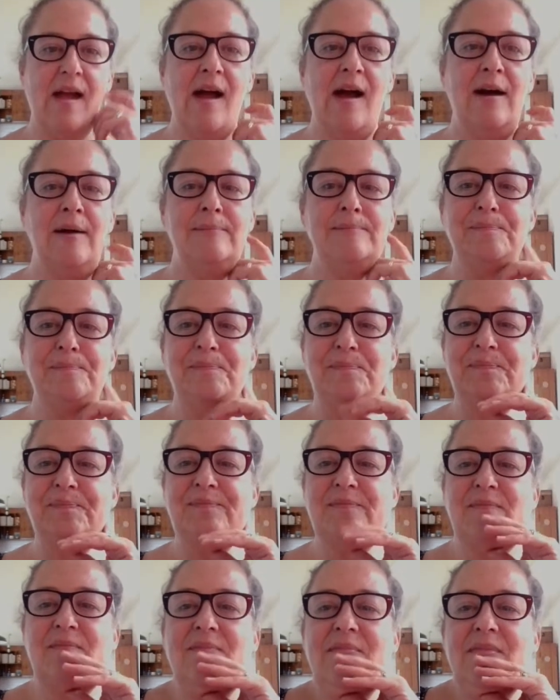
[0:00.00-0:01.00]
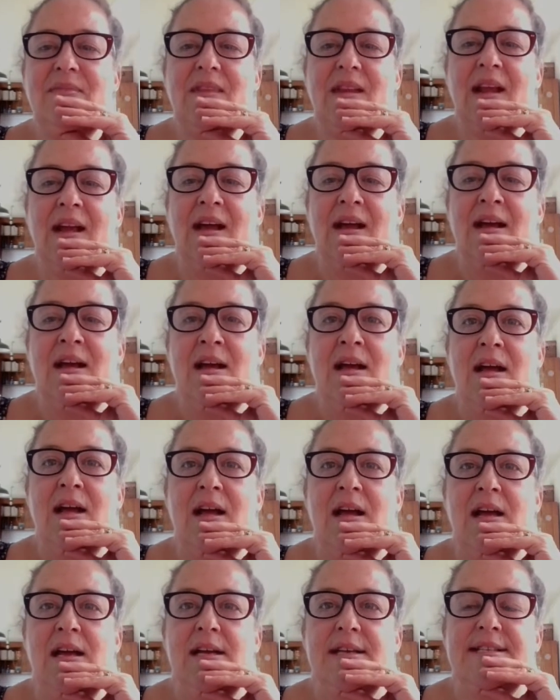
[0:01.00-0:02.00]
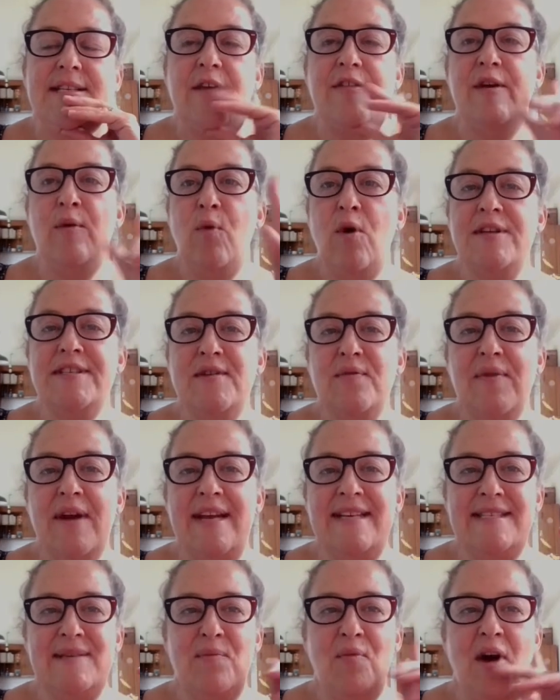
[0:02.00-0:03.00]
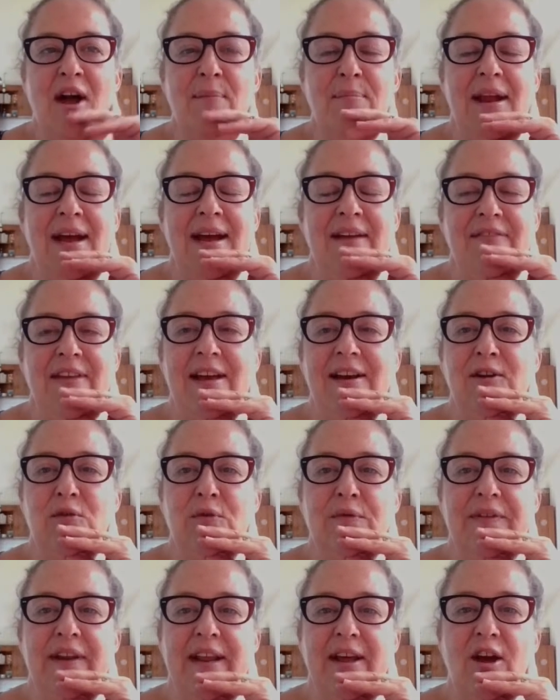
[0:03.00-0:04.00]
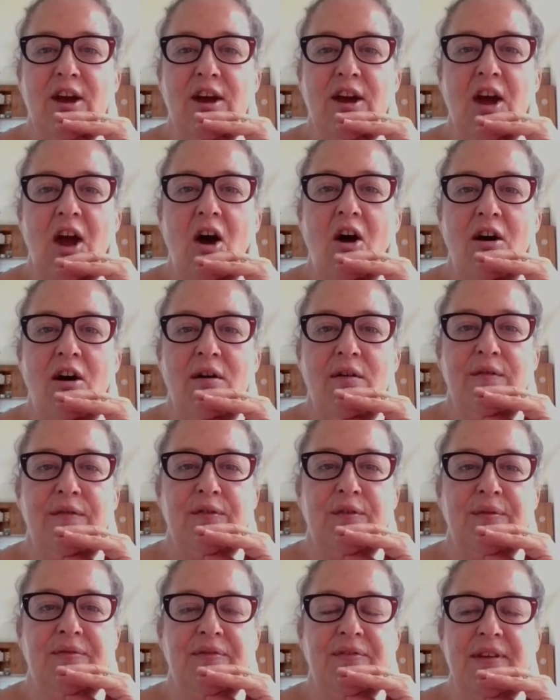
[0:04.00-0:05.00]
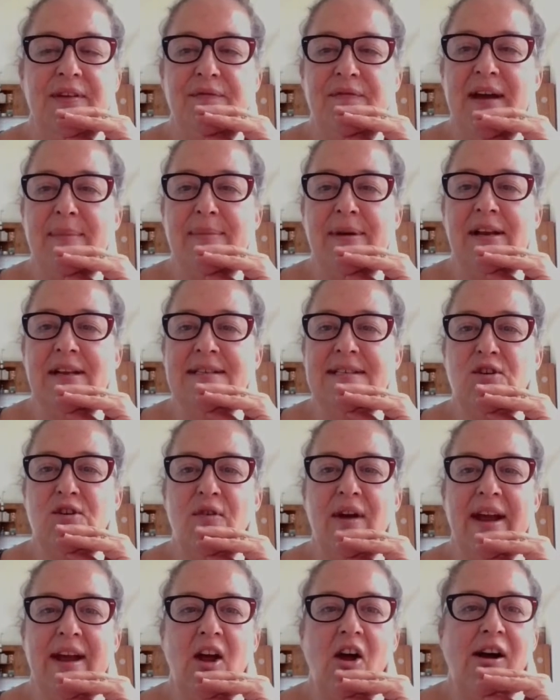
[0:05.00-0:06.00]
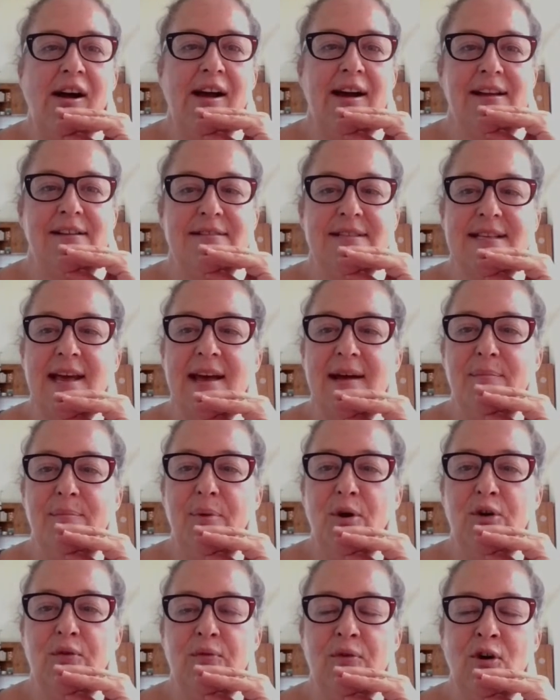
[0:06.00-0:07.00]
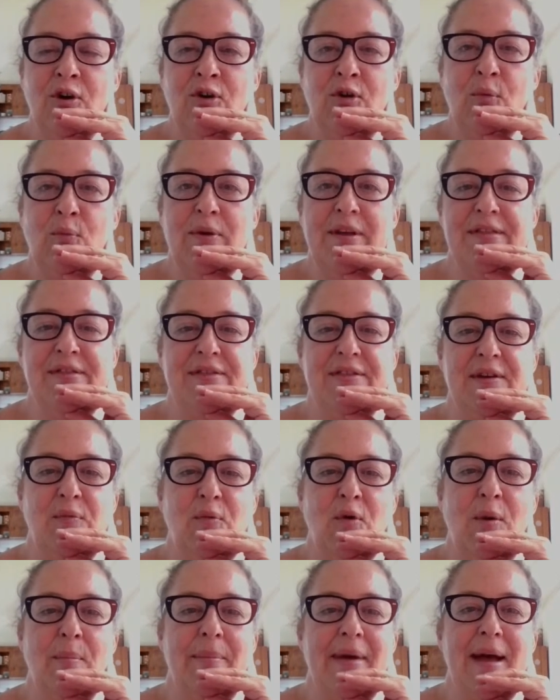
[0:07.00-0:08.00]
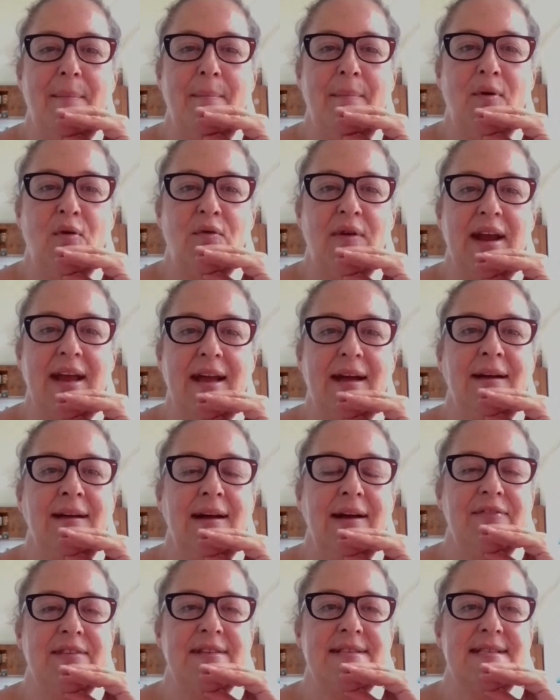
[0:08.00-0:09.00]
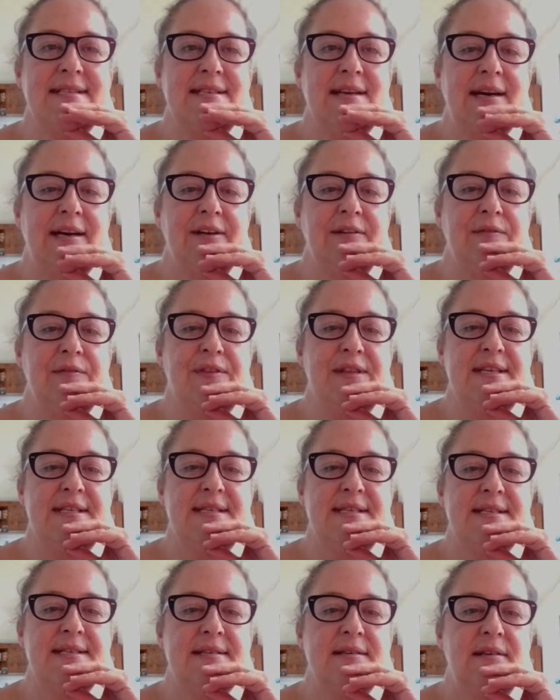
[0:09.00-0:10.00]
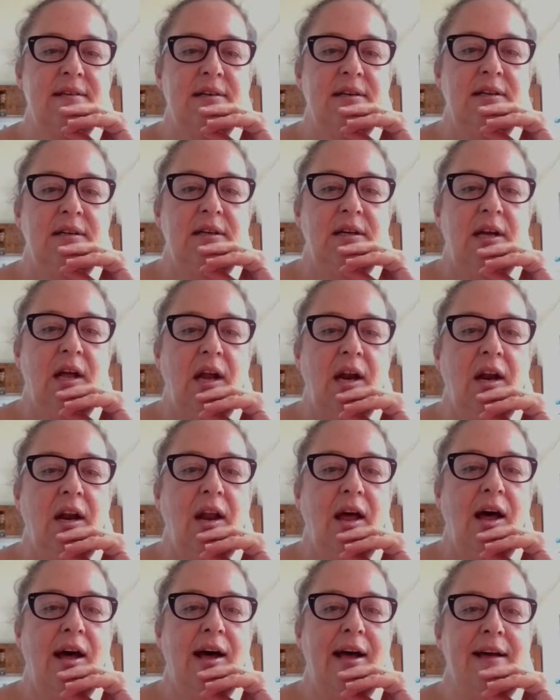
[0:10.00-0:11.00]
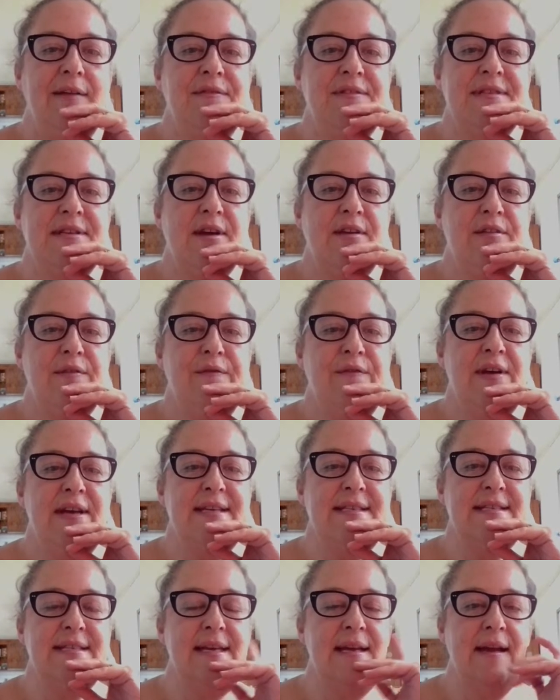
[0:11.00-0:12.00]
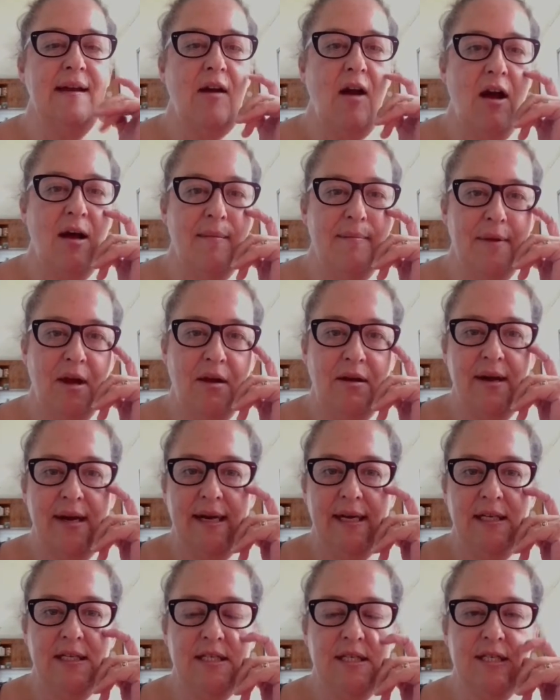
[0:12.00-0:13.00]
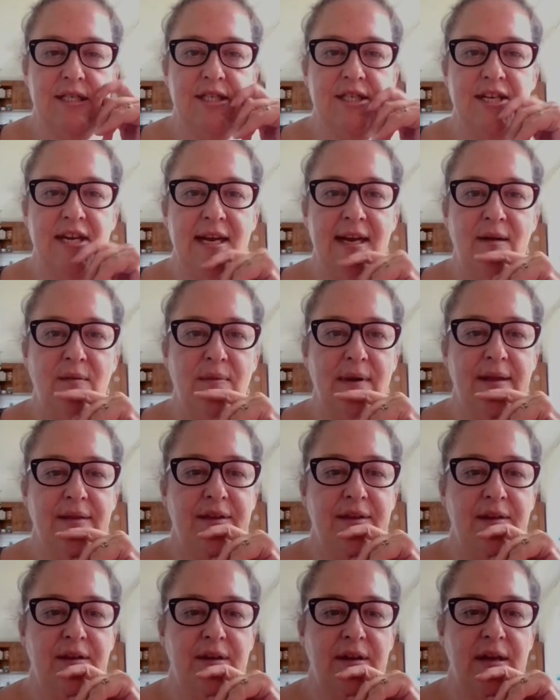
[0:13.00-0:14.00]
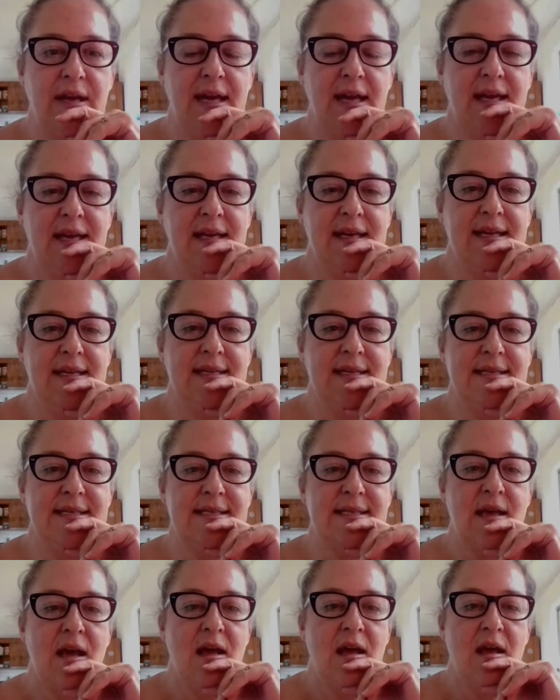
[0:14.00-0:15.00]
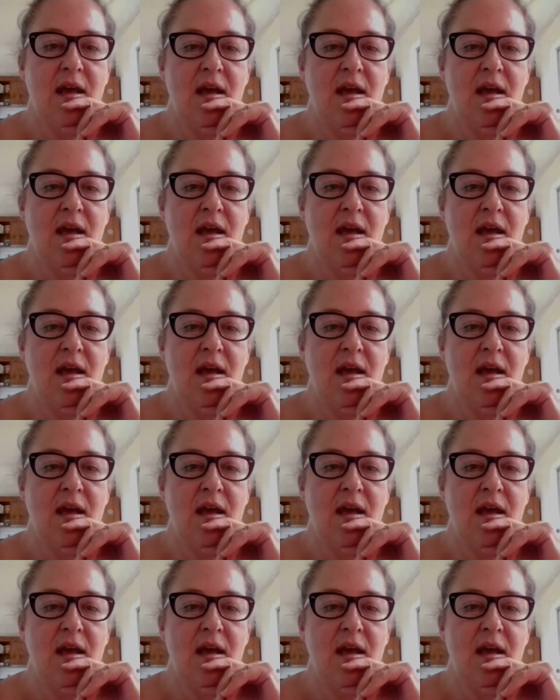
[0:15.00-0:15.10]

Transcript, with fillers: So there was a reason why I played that little video of the fabulous Greg Irons at Bonorong with the wombat Maria at the start of this live. So the first thing I'm going to share with you is,